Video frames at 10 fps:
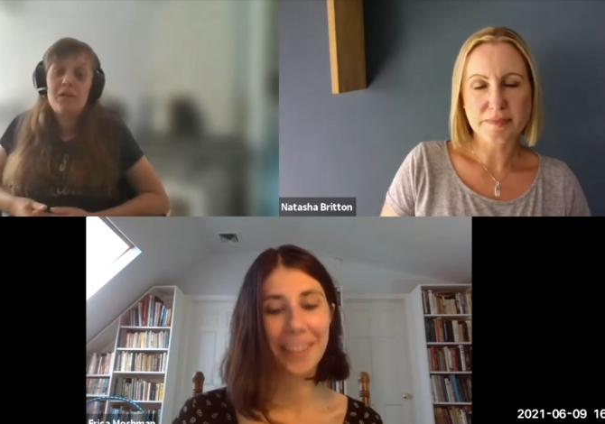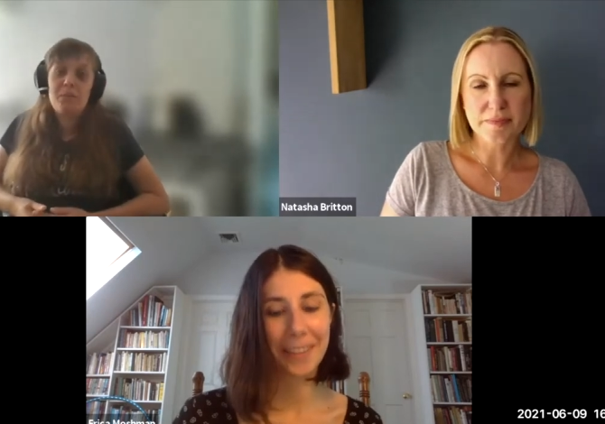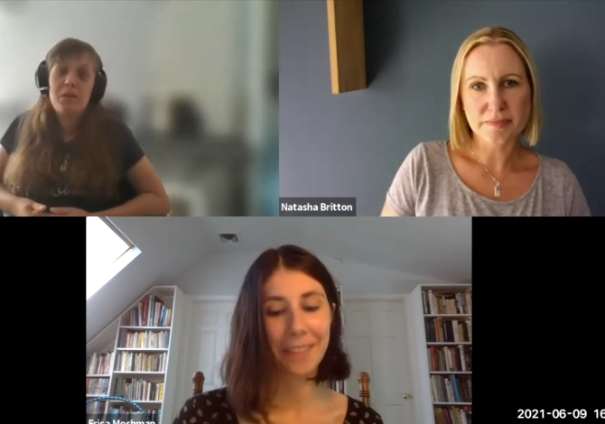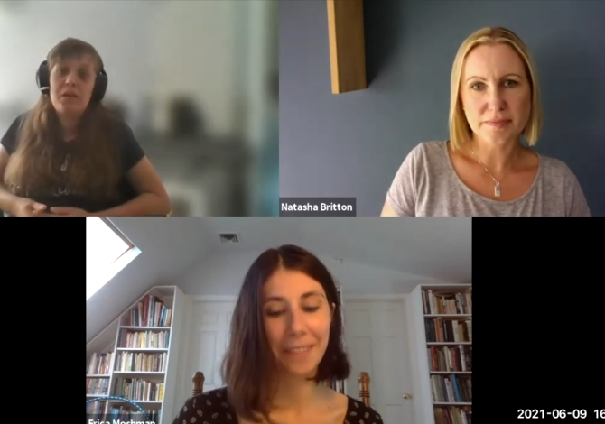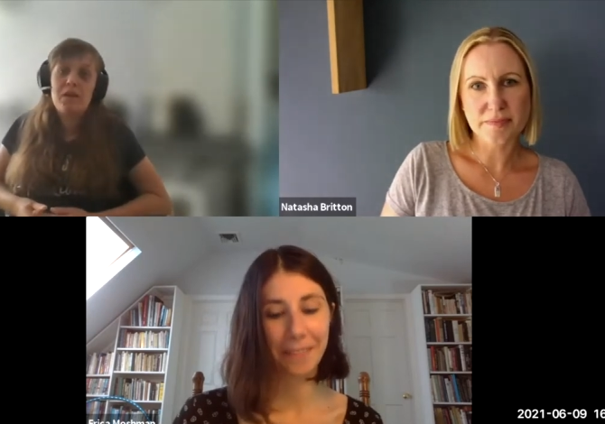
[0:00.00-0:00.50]
Speaker 1: to
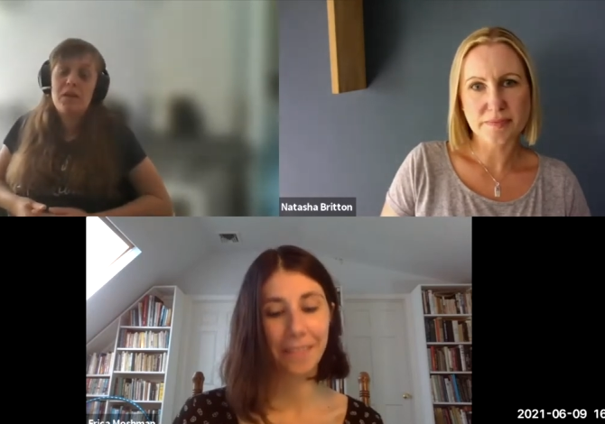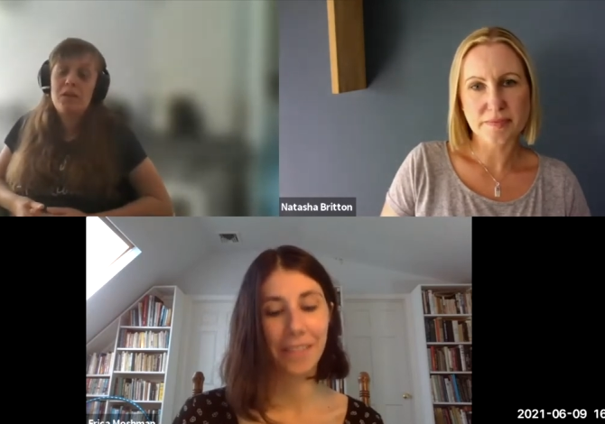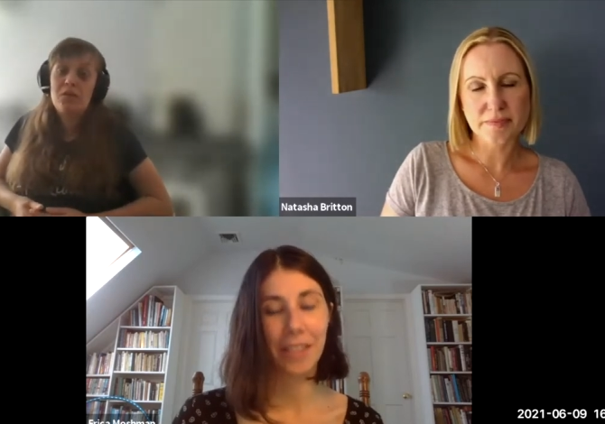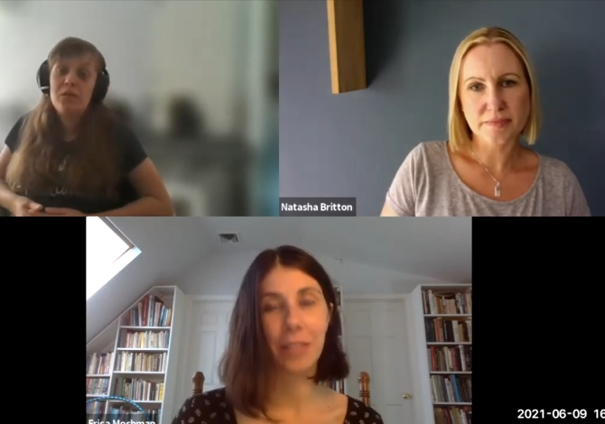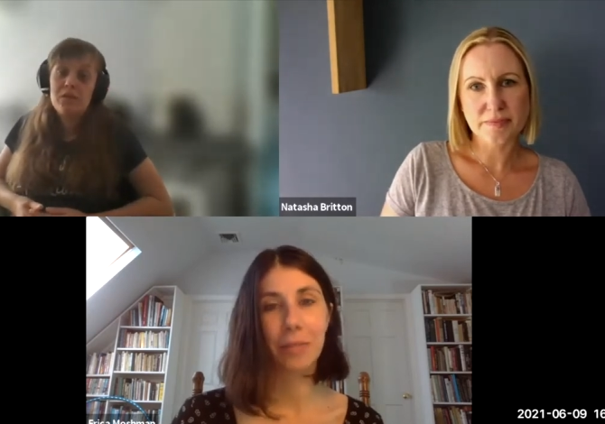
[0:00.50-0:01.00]
be
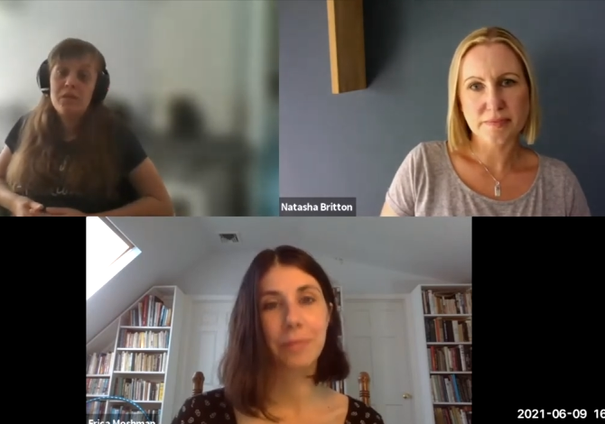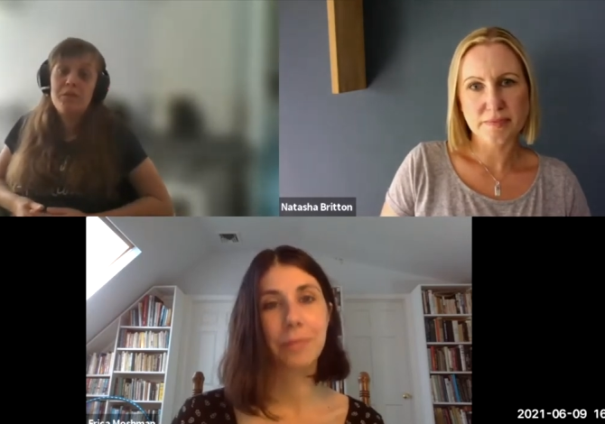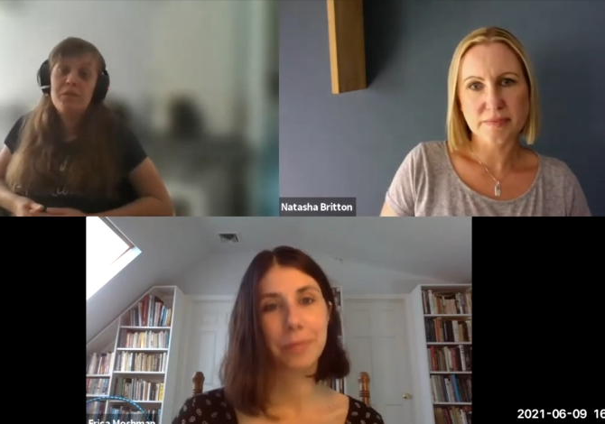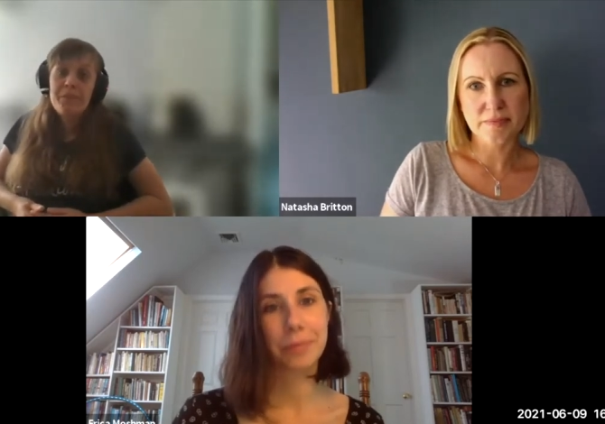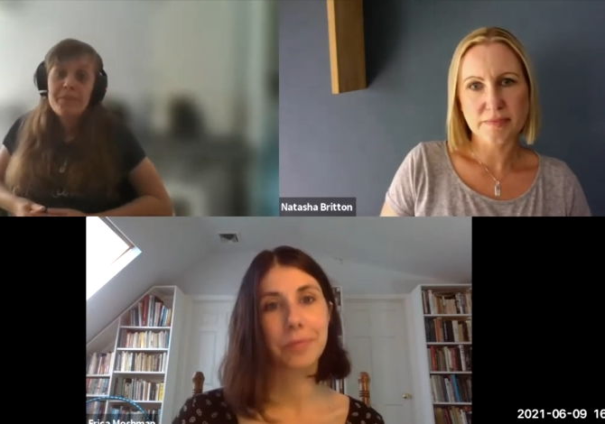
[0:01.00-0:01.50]
inclusive.
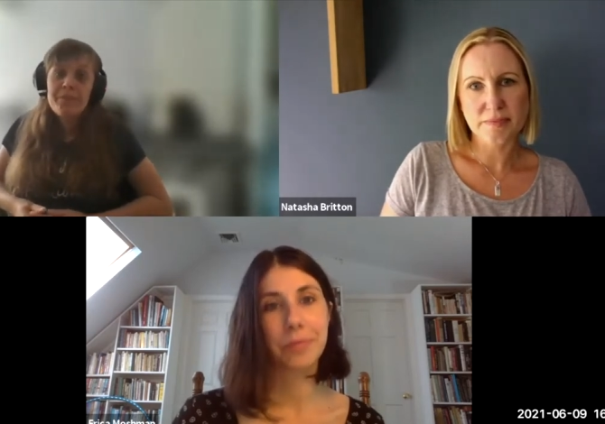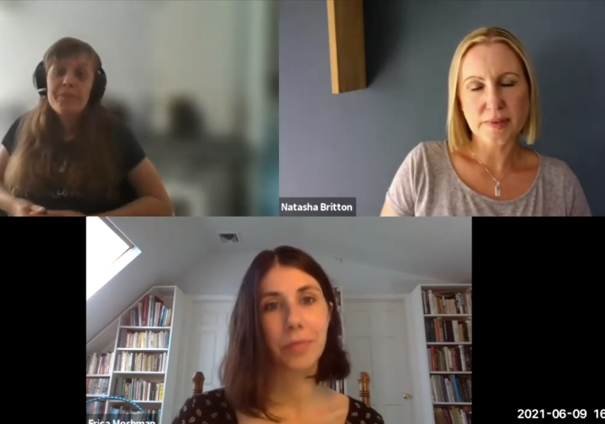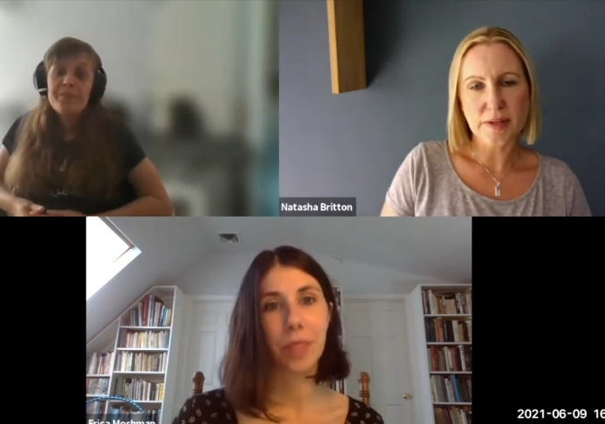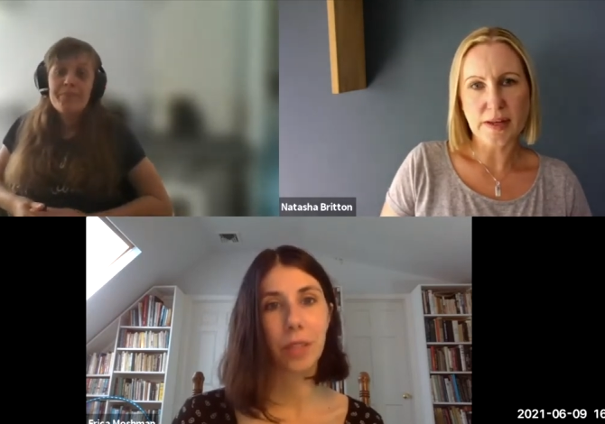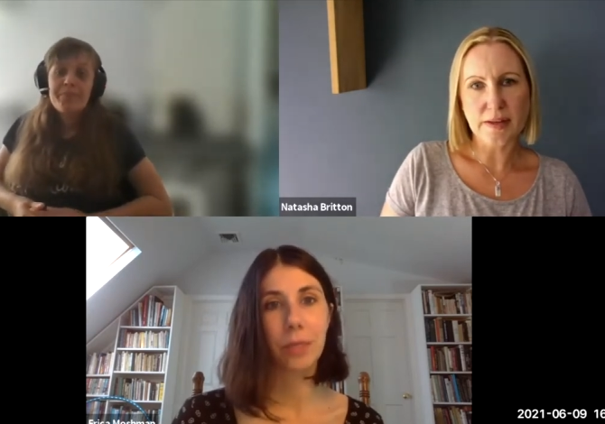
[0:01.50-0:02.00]

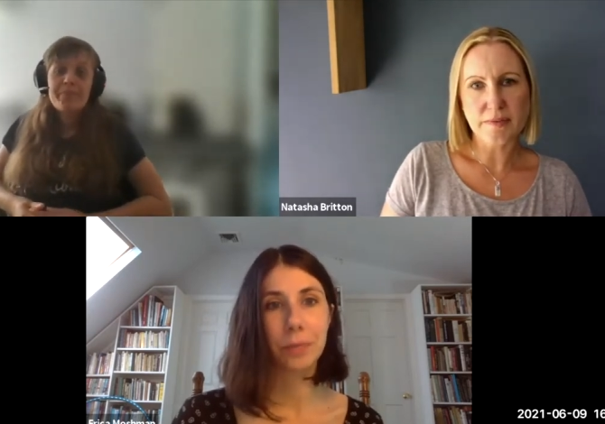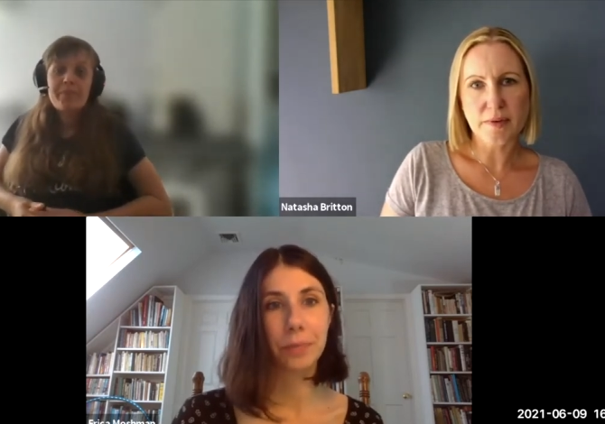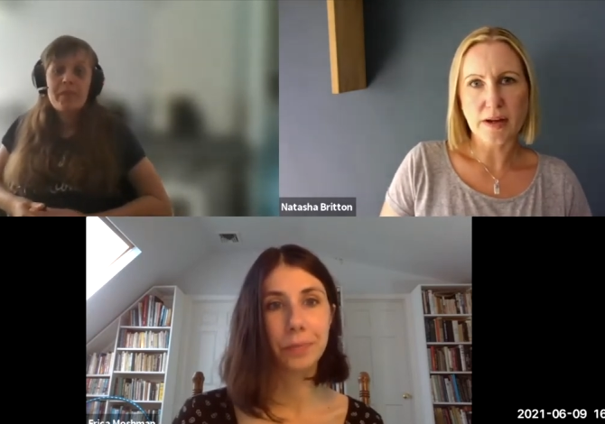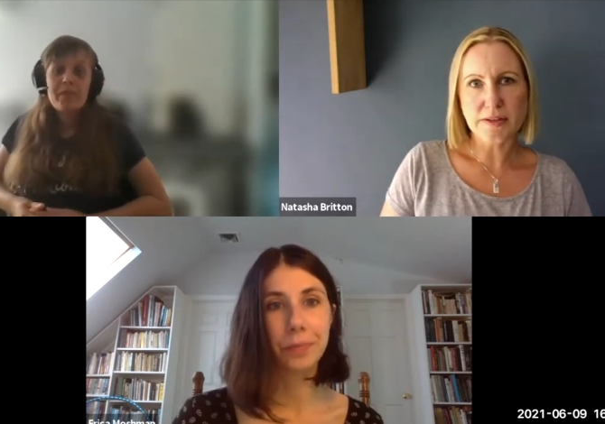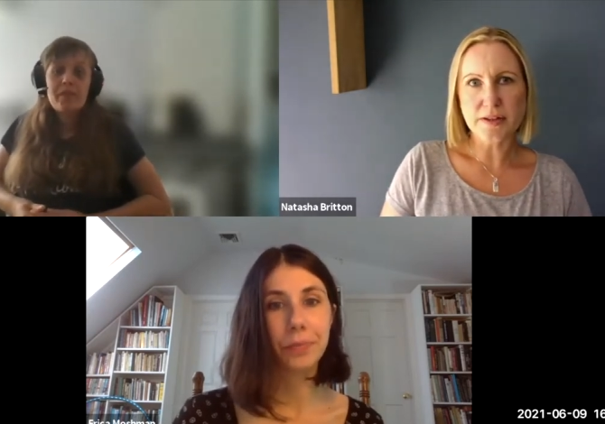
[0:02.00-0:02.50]
Speaker 2: Yeah,
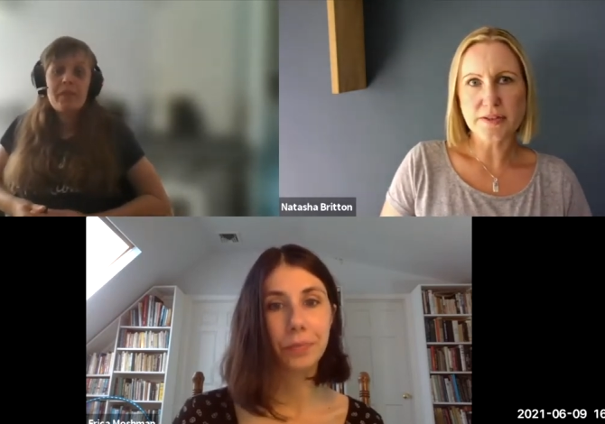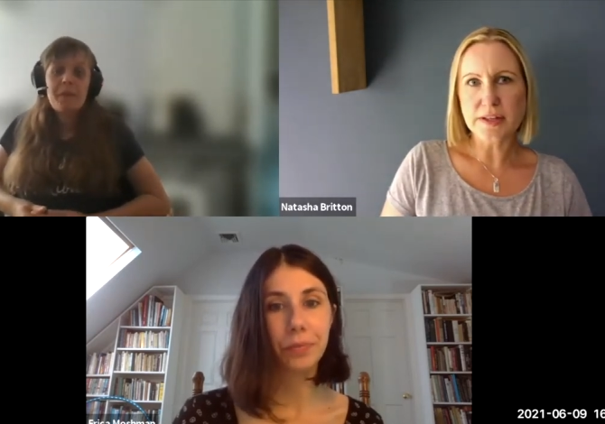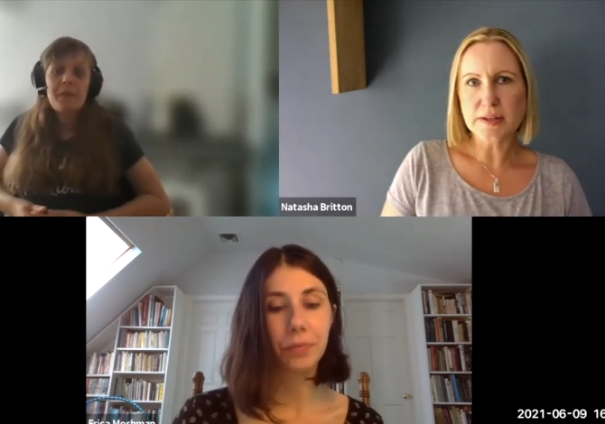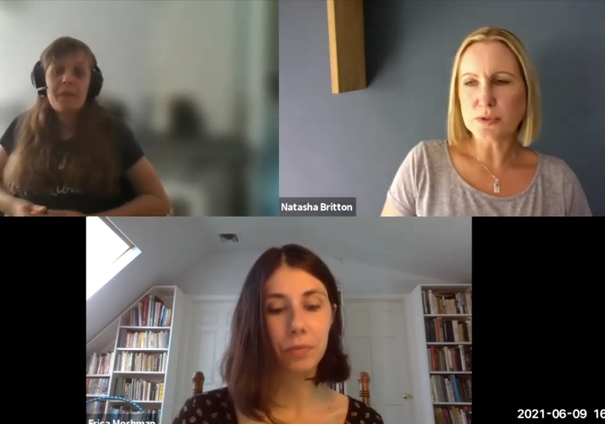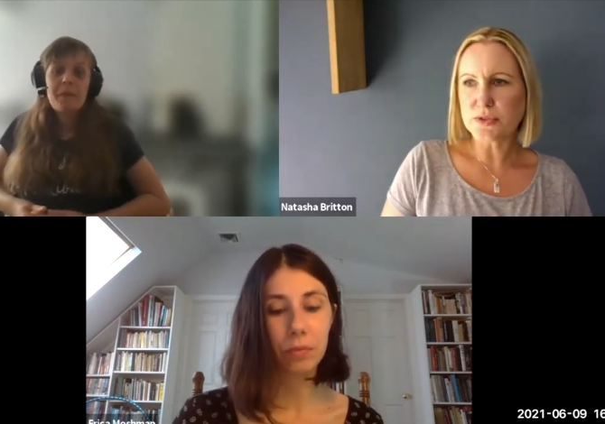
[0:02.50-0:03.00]
I, th- I
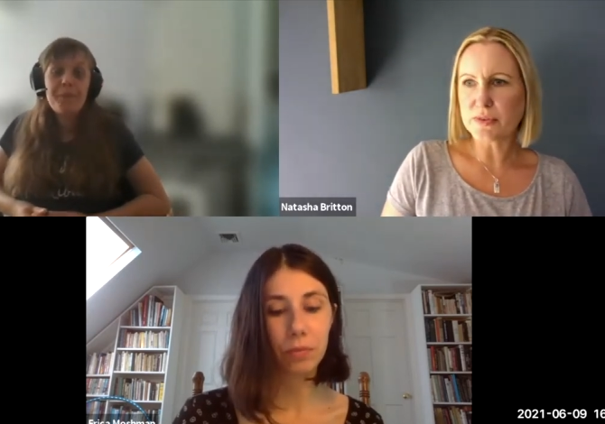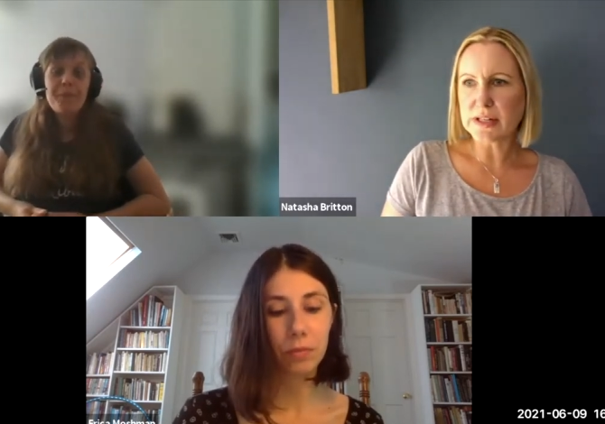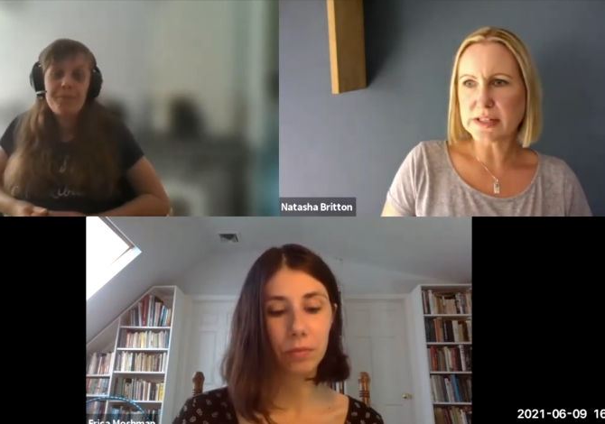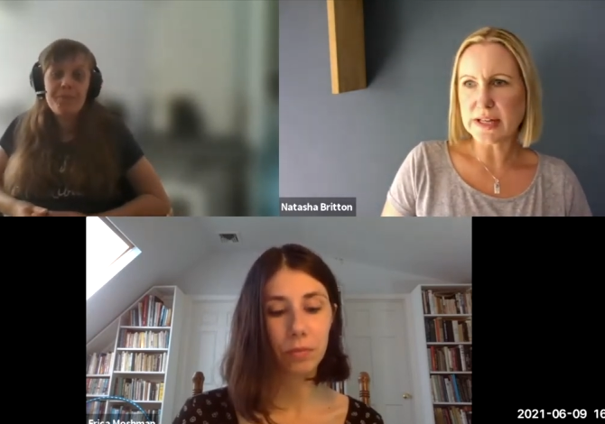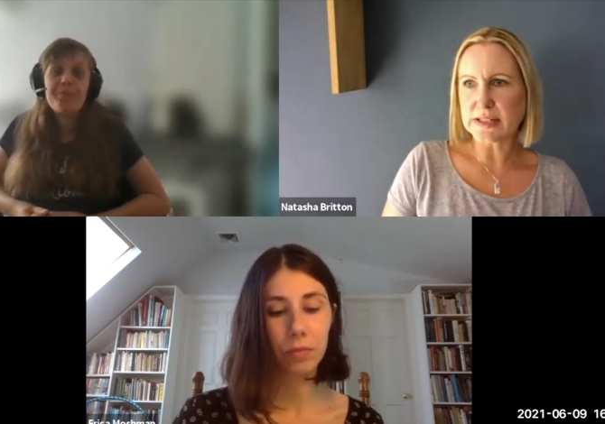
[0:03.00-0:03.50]
think what's really
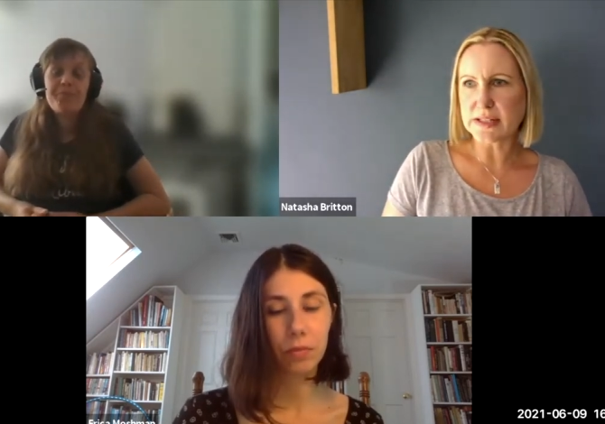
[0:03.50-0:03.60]
sad is